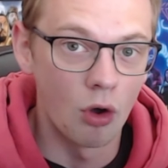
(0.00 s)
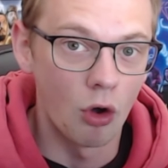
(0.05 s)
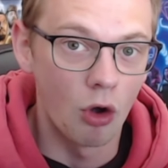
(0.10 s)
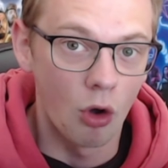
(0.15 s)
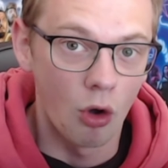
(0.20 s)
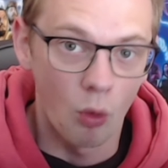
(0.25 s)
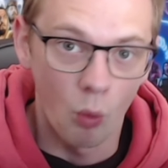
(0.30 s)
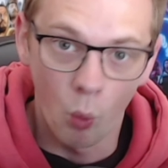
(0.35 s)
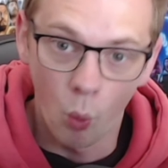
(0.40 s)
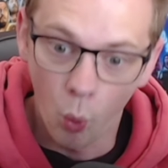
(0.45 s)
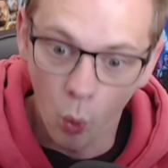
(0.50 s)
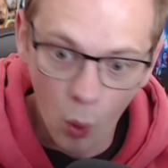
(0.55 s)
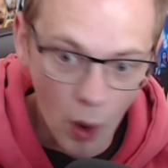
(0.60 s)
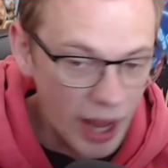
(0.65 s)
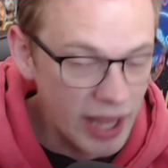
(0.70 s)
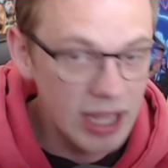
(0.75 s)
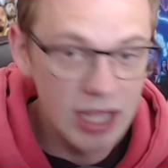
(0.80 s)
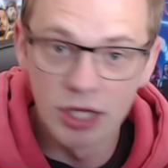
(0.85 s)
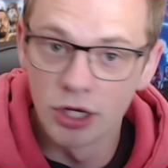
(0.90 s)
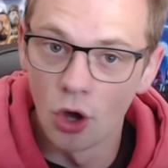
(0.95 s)

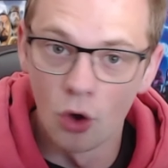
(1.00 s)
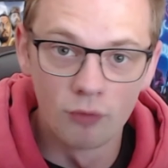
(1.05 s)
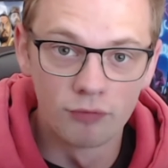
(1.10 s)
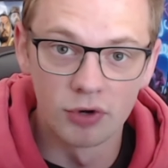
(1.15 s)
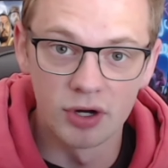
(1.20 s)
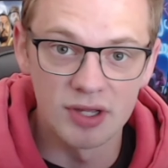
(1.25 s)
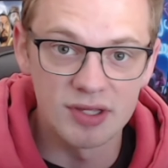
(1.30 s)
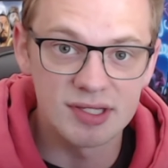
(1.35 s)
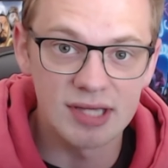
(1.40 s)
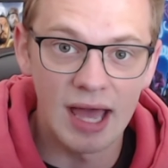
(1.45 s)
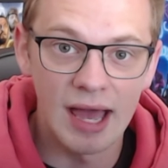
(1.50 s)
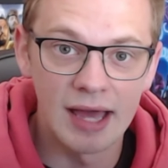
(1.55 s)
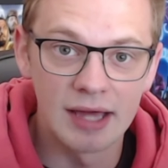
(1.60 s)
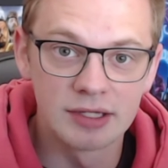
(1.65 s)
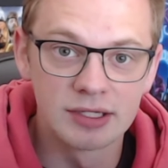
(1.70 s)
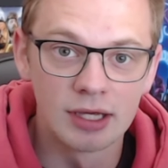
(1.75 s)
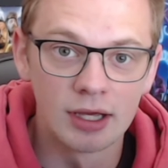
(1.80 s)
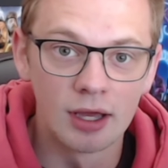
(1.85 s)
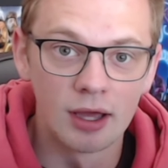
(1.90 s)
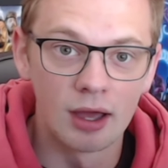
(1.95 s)
way in over his head
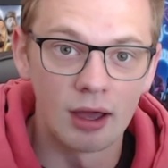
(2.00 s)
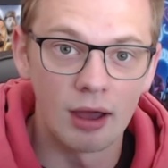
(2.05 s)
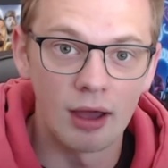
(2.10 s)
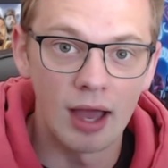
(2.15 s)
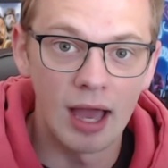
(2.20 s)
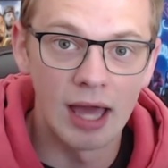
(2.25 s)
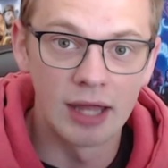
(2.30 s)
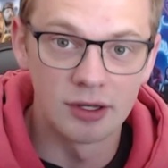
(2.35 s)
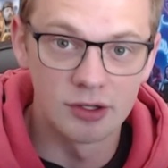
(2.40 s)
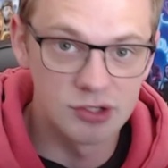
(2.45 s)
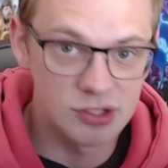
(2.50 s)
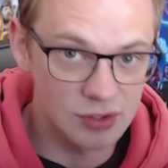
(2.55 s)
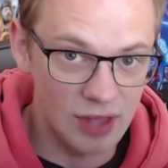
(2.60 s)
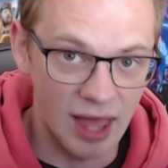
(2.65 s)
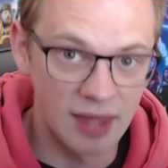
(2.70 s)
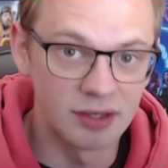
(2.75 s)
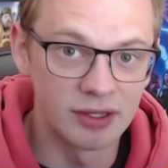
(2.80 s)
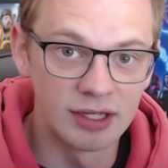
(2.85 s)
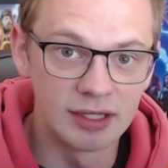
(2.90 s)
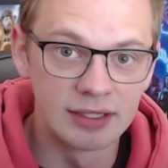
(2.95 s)
and has
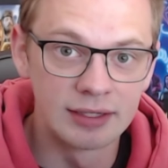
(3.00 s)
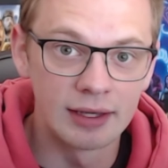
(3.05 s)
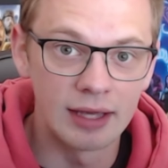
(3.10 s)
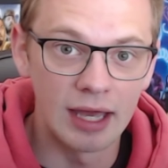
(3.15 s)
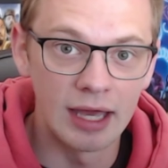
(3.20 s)
landed